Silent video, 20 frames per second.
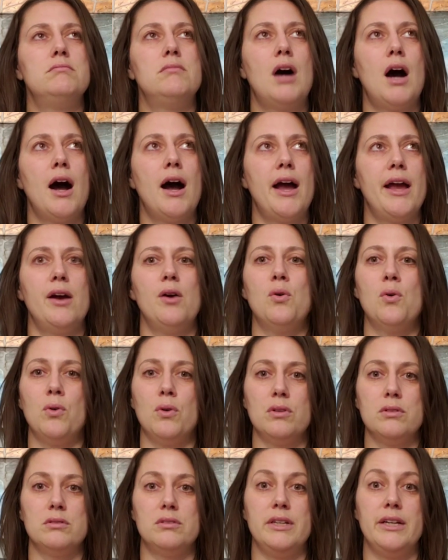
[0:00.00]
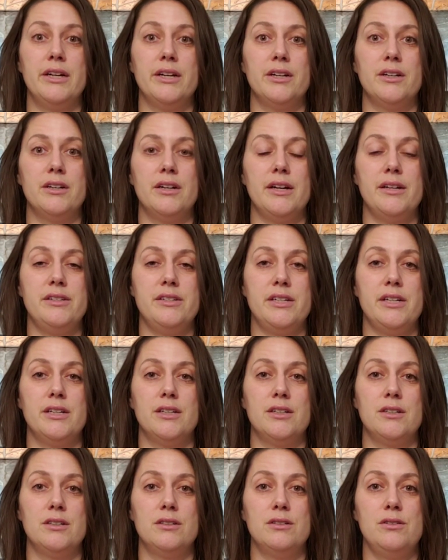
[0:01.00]
I hold near and
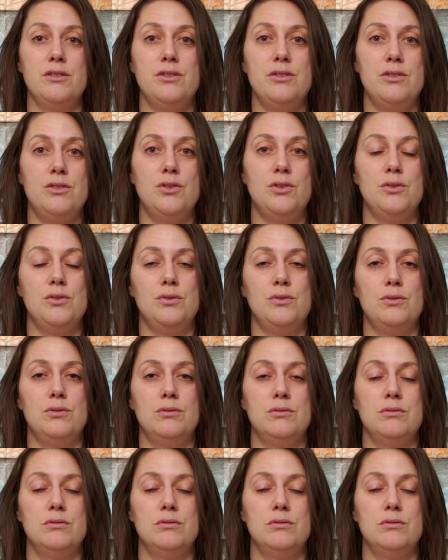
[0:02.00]
dear to